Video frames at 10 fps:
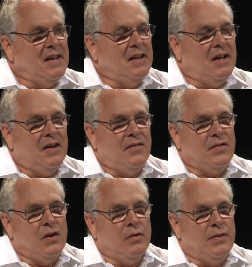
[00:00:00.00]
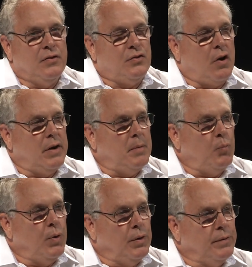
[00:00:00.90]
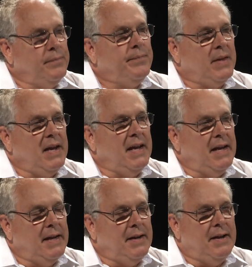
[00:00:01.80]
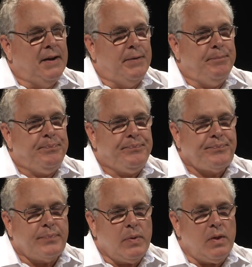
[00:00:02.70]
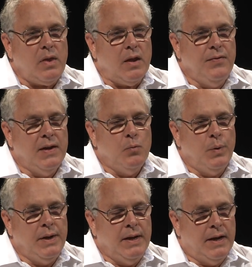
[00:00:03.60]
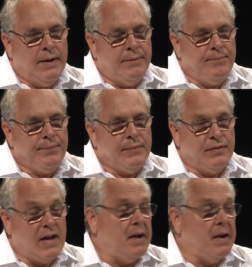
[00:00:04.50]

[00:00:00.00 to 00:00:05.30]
the startup world. And then we decided